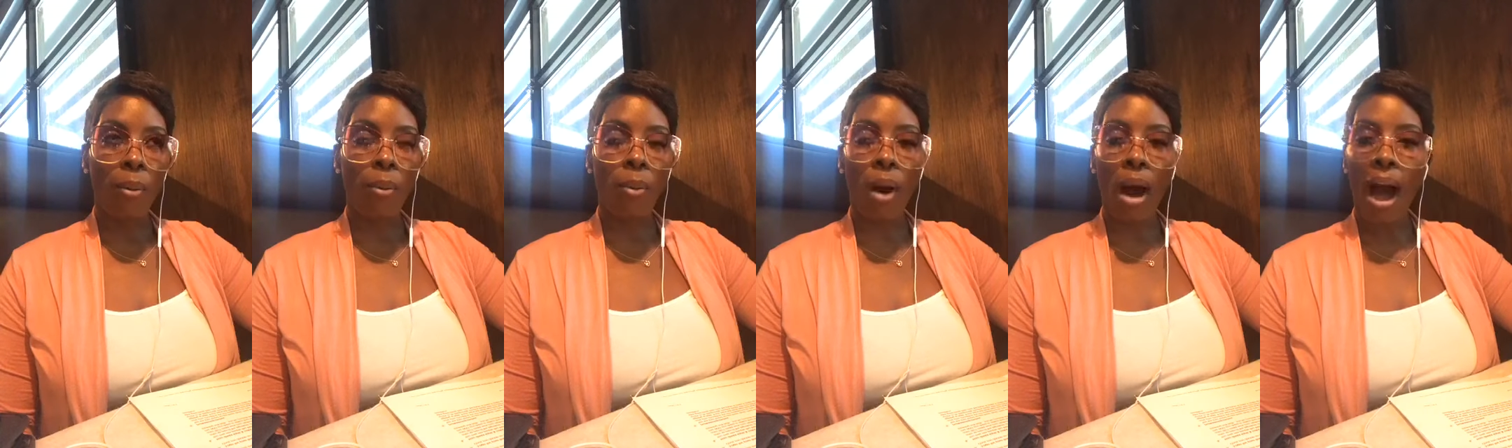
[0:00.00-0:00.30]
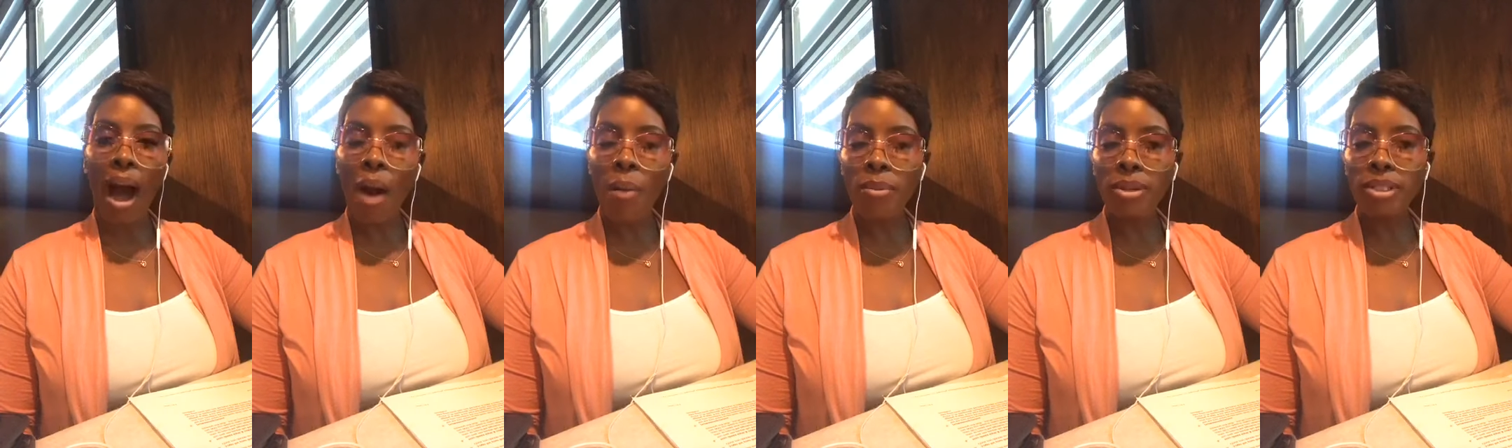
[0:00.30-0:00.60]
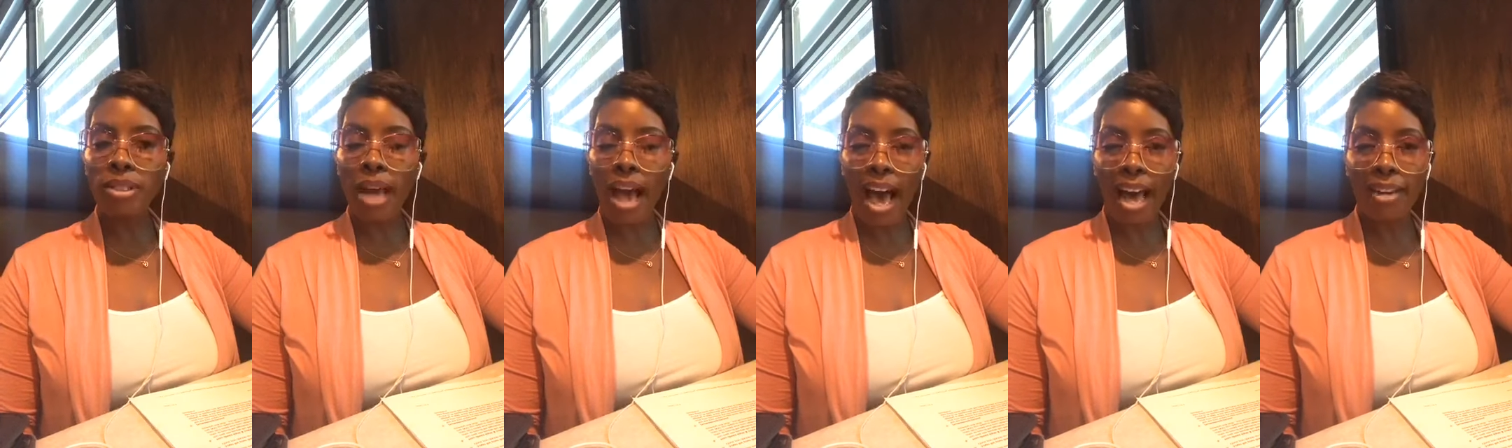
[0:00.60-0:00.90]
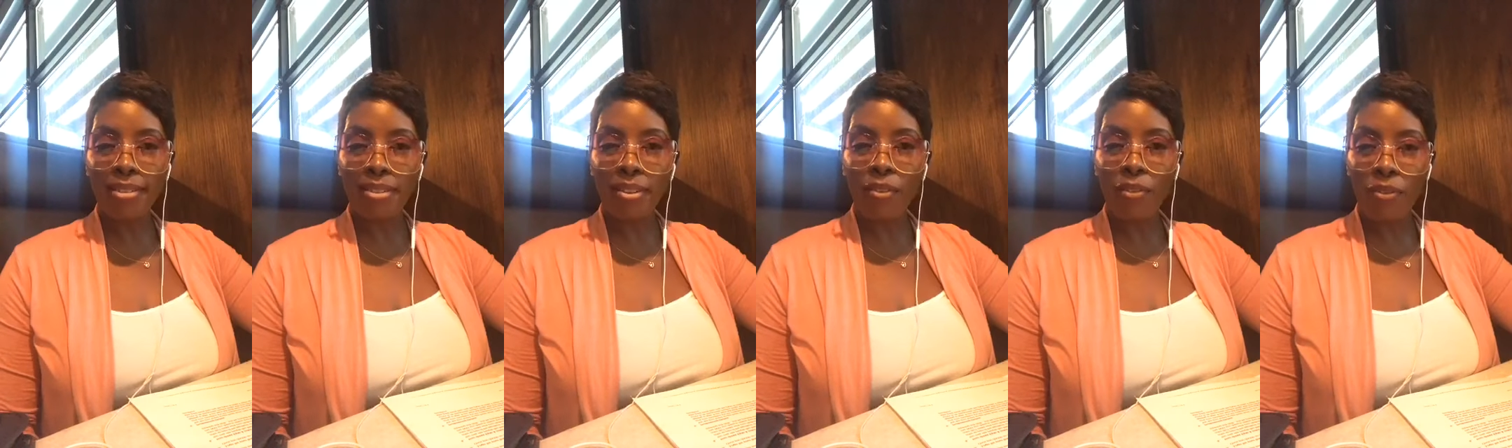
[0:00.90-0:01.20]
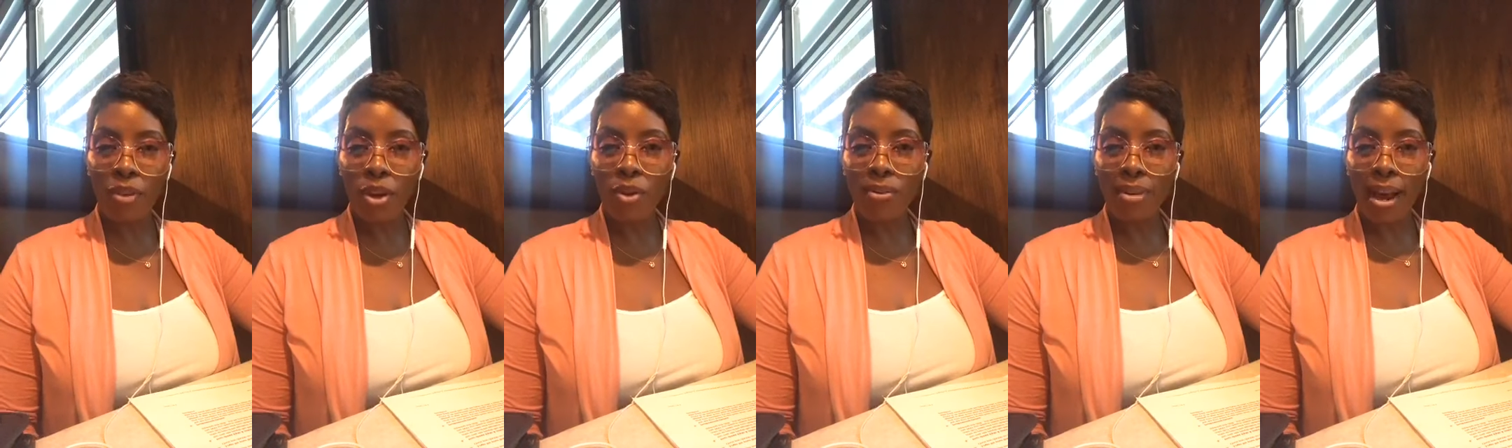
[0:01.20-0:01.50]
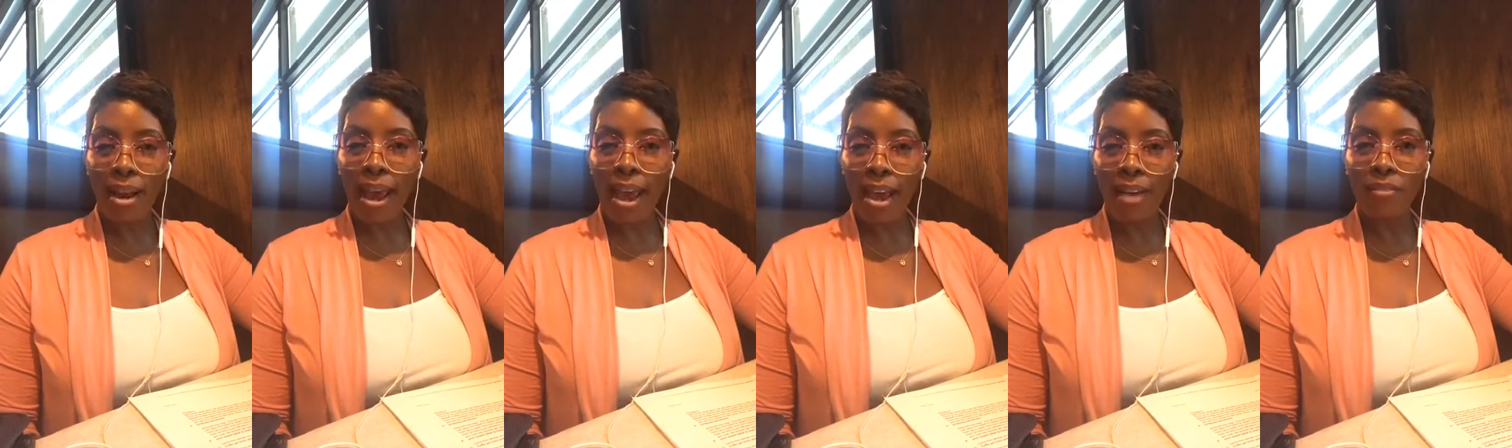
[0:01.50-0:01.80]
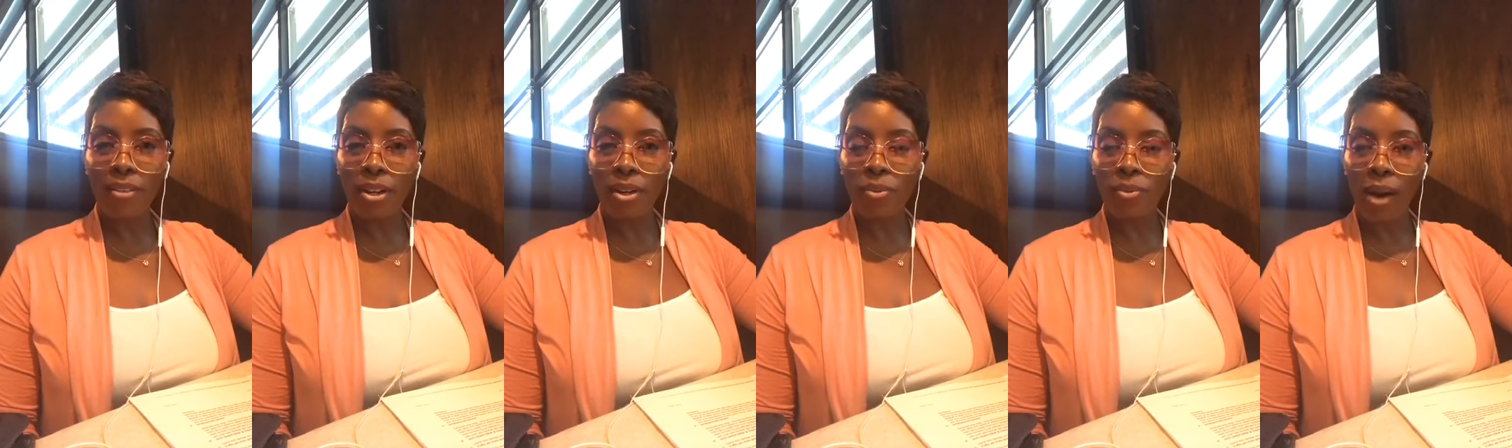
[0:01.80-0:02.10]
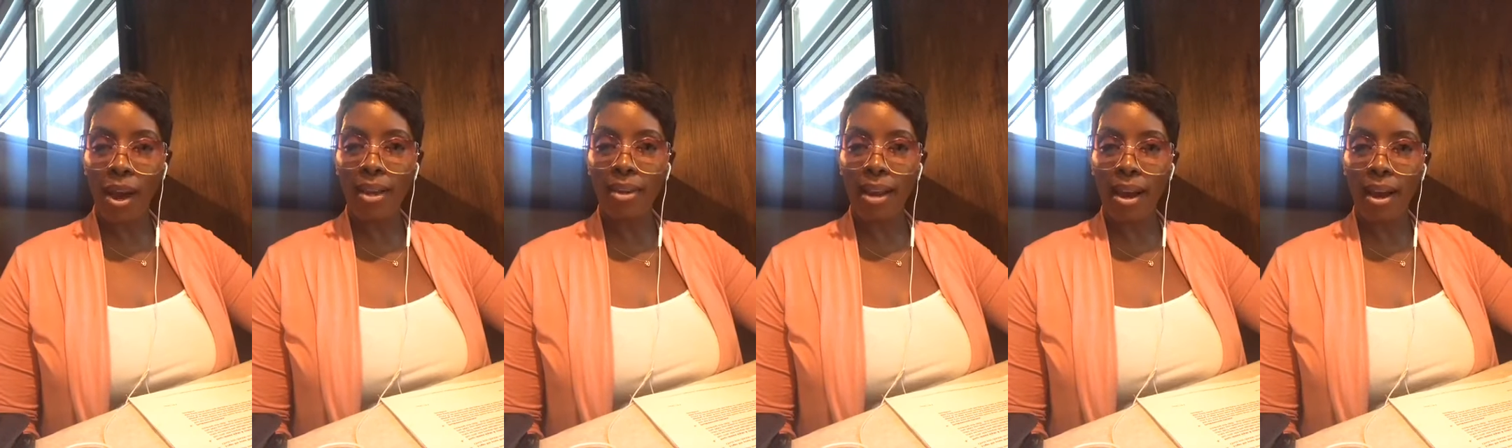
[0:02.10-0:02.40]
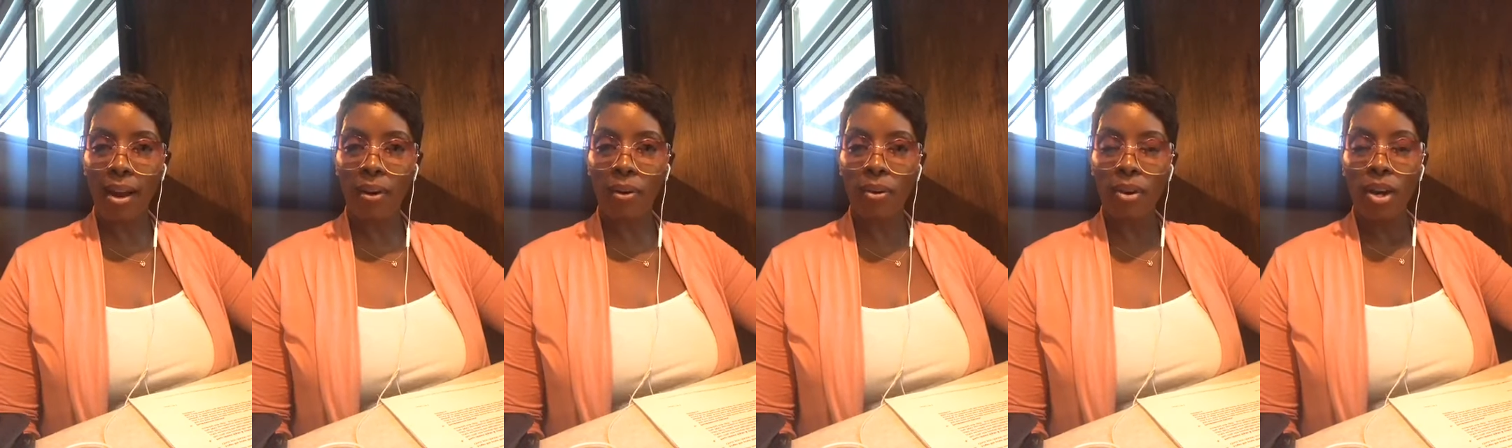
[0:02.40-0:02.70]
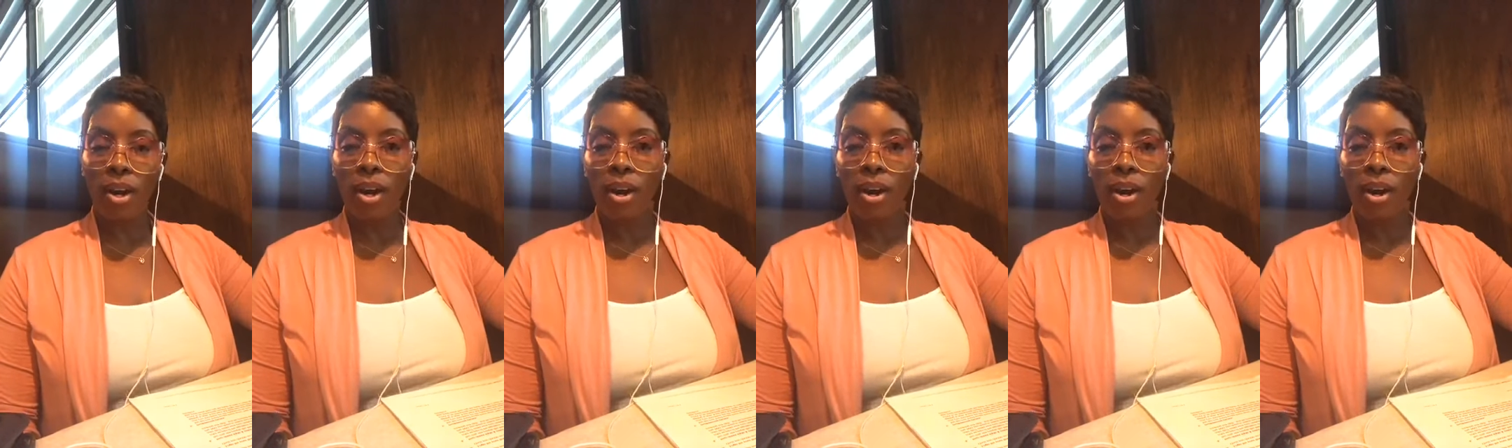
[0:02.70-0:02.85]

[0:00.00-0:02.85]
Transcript: How does it feel not having it right now?